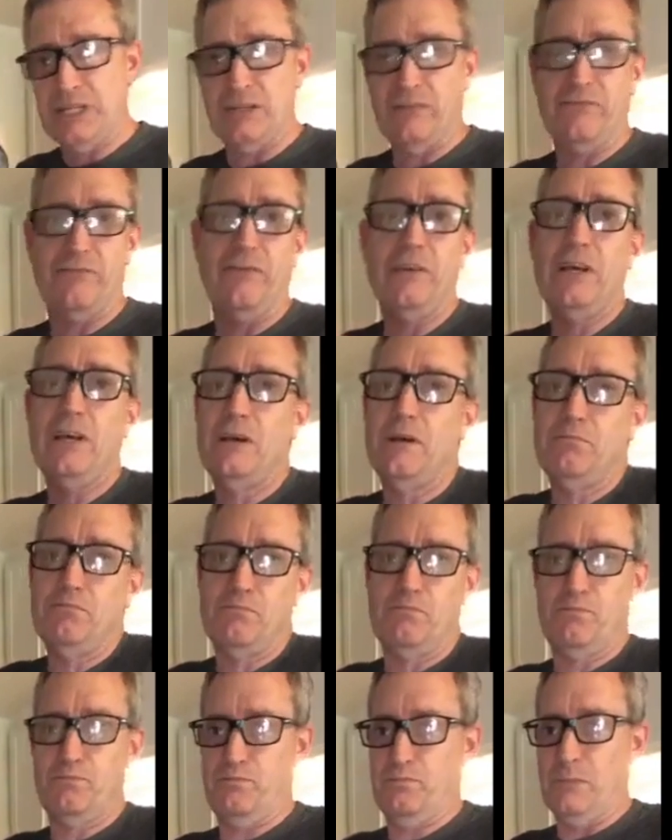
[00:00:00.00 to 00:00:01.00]
of
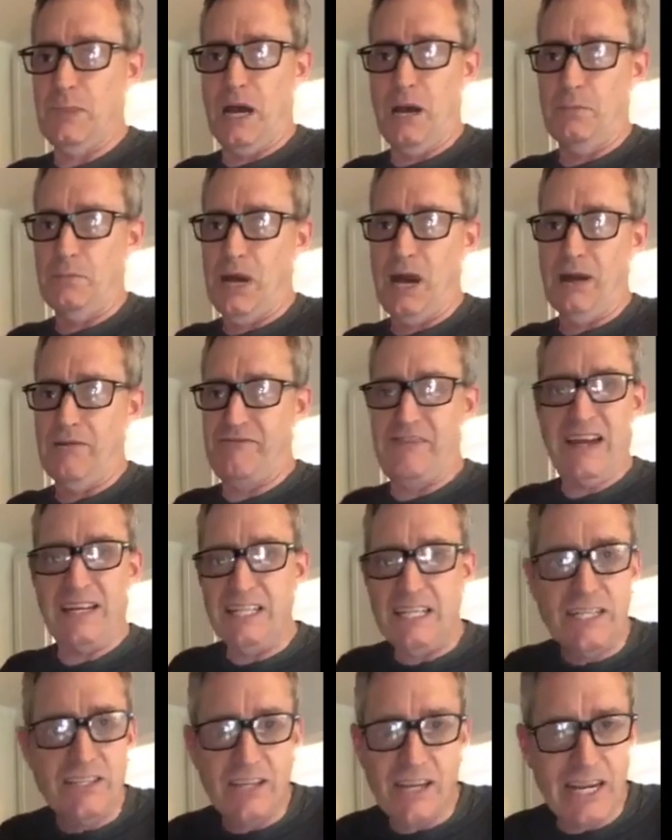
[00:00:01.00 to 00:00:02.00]

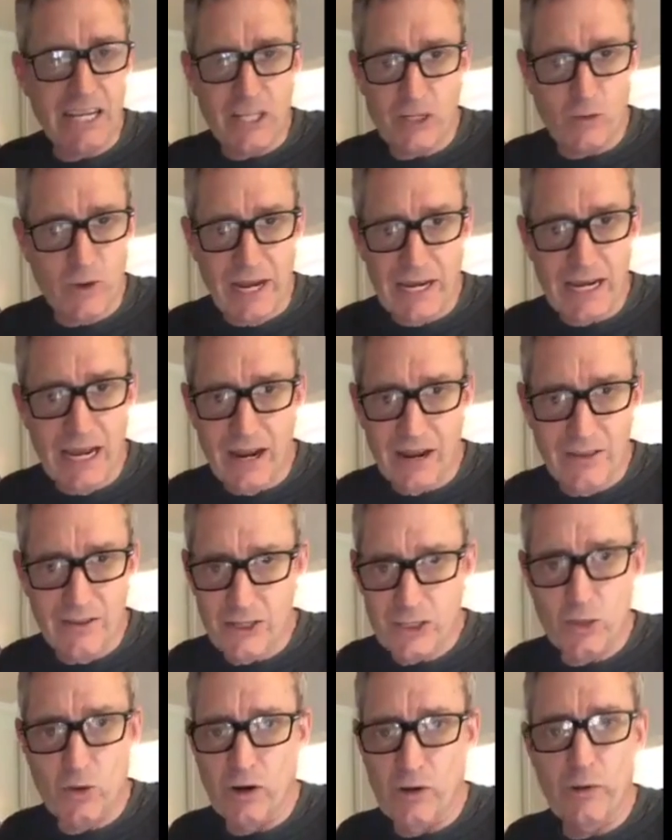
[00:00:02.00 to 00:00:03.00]
veggies that I strained out of the
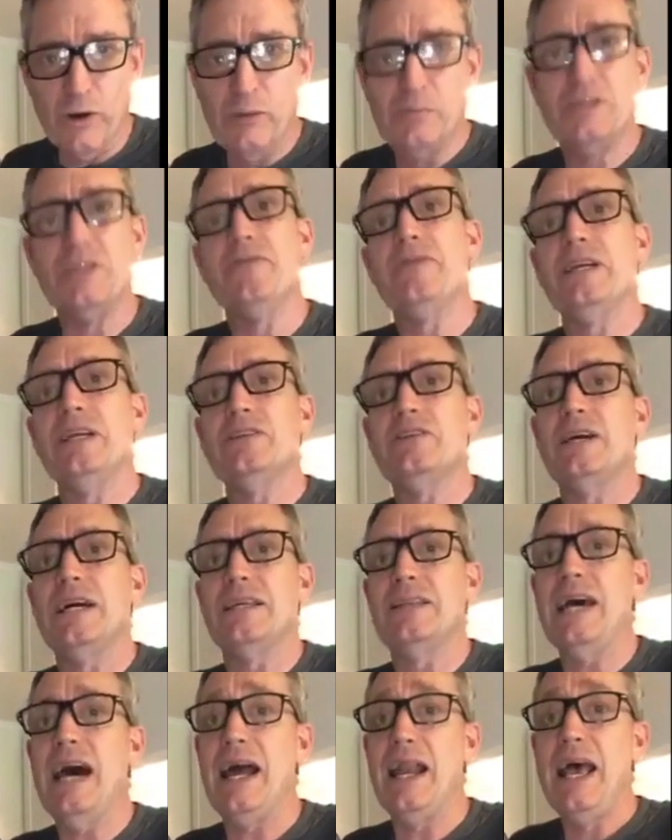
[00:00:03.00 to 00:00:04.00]
short ribs and things
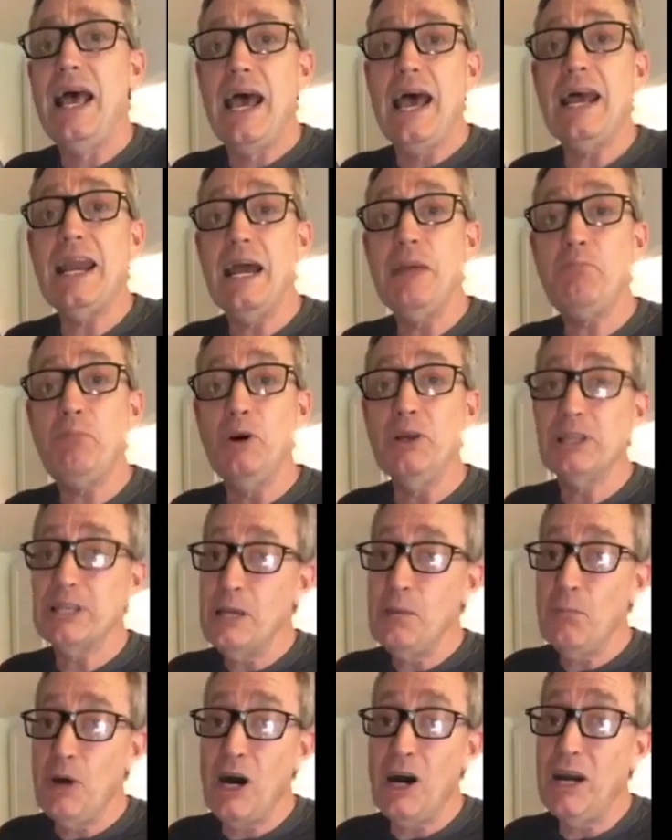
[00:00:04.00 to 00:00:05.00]
like that. And I put
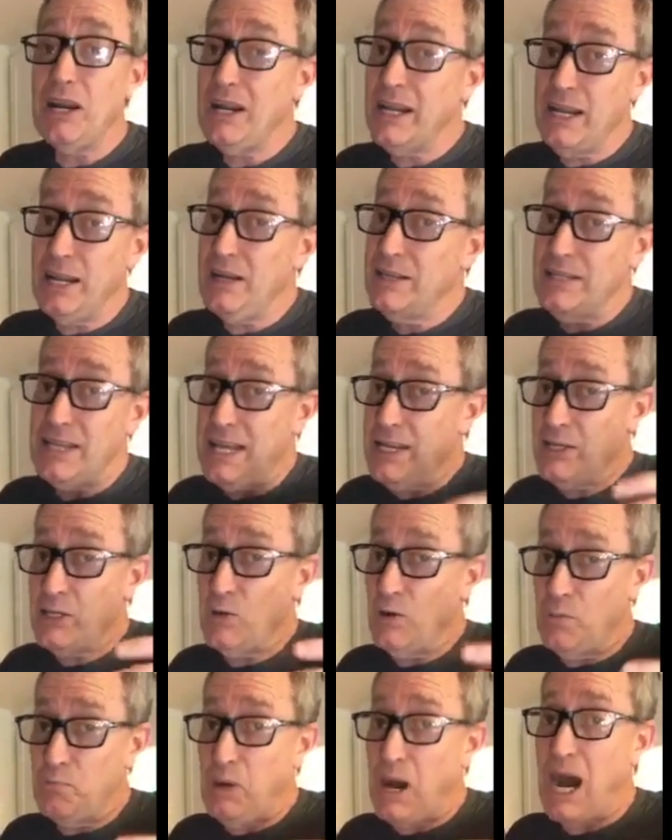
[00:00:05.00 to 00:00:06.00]
them on
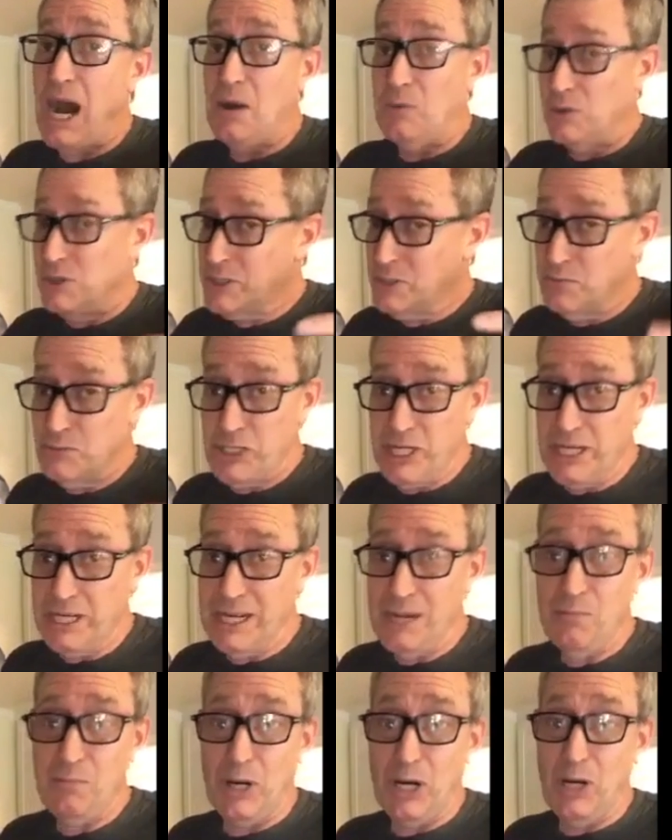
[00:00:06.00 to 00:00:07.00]
into a pot with some
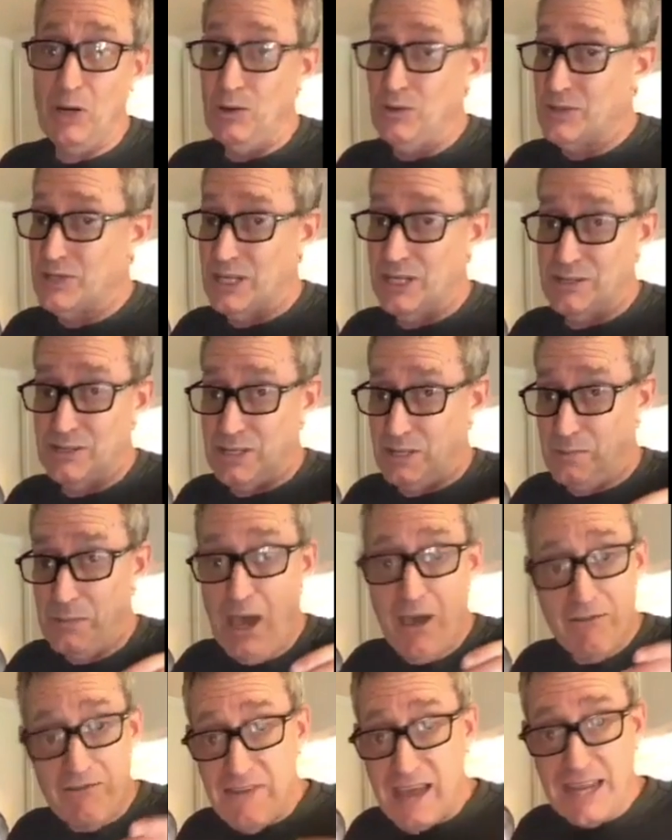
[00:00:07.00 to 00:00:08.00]
chicken bones and some
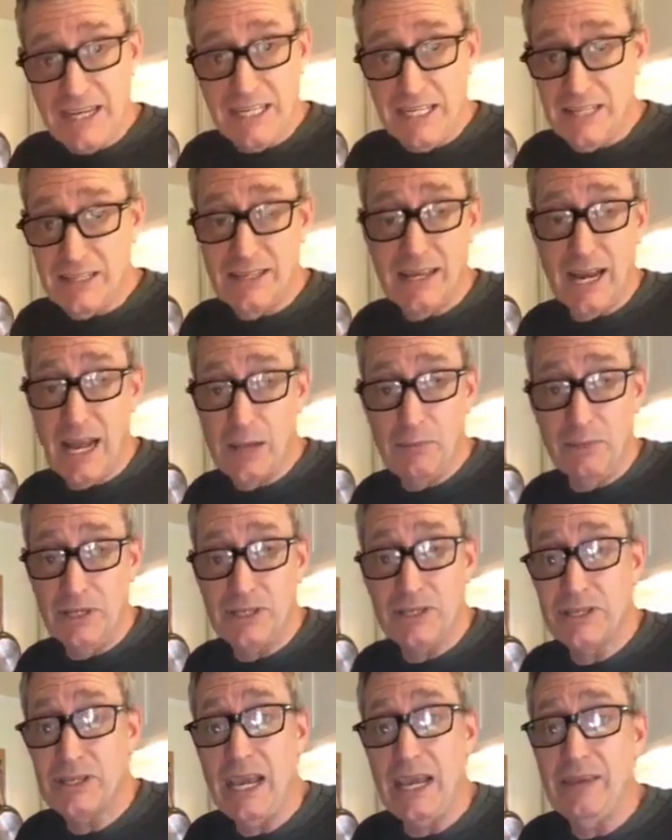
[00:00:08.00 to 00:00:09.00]
veggies that I've
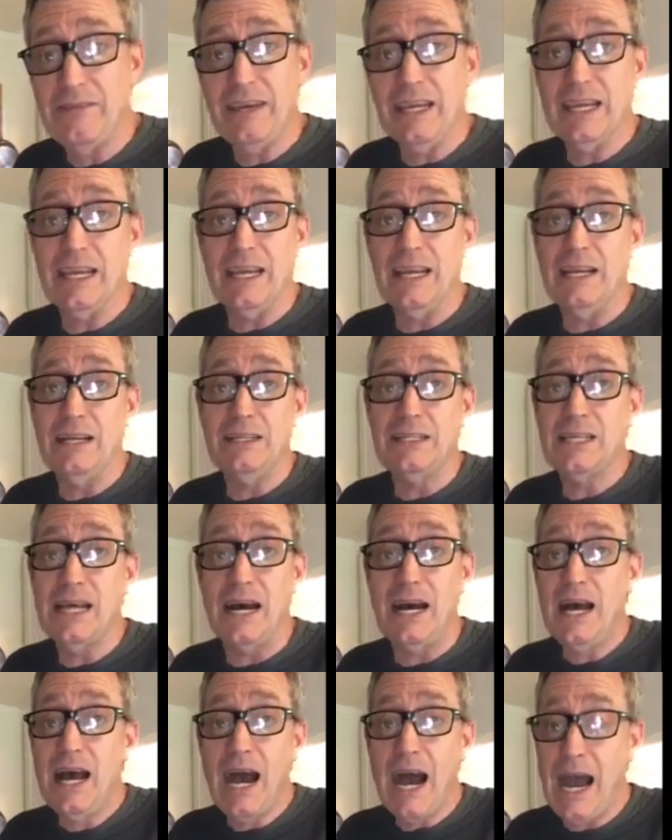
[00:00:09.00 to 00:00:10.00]
been saving, and
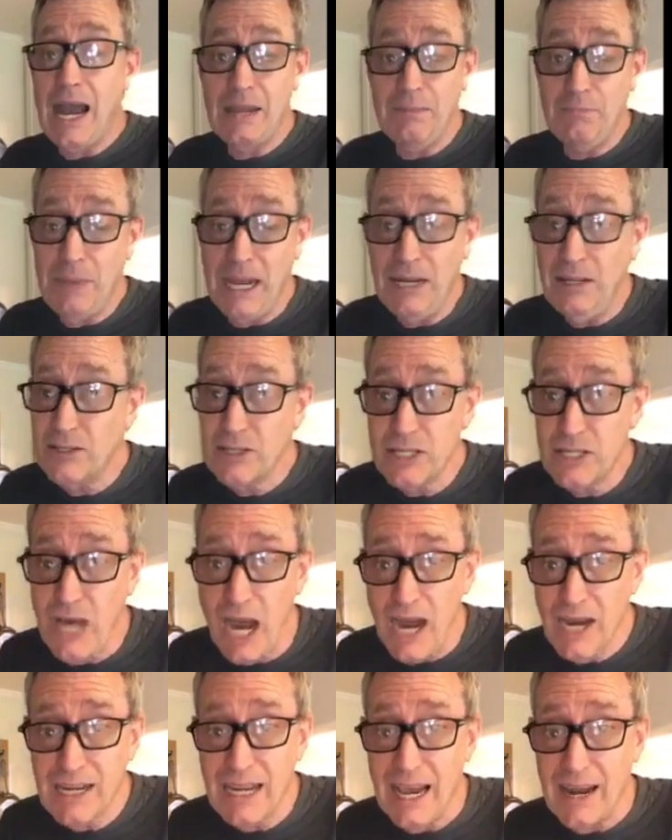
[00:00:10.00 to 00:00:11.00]
I made a
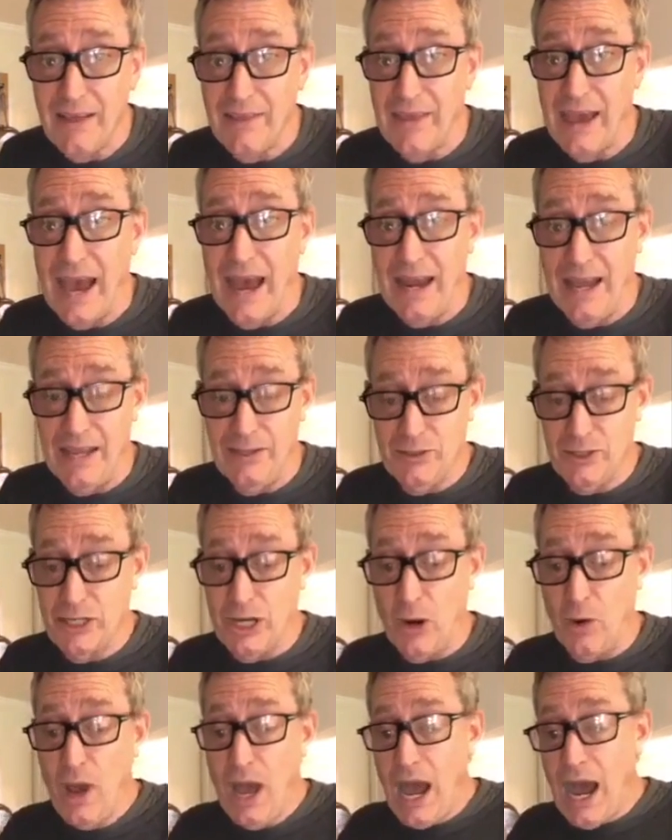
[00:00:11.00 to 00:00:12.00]
stock out of that. And
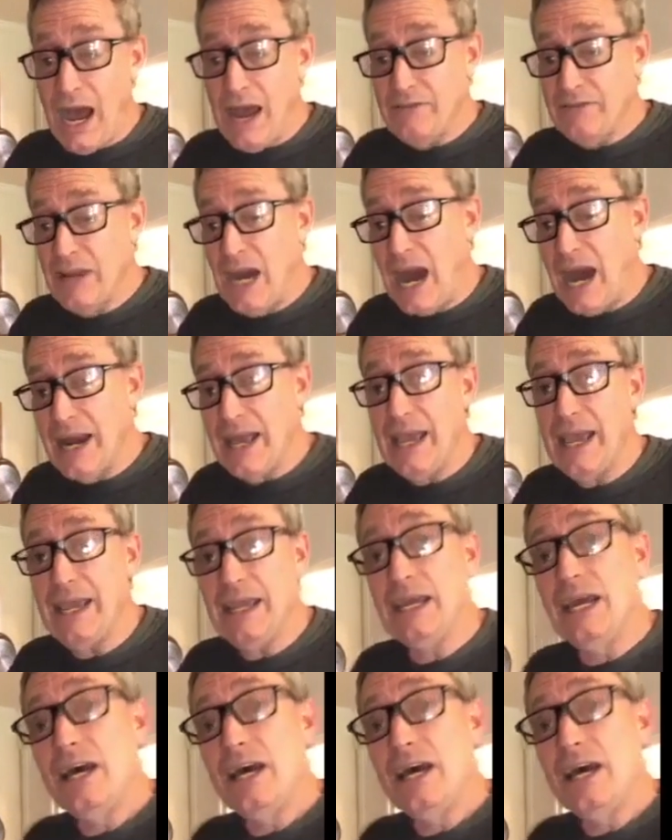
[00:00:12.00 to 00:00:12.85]
so I've got a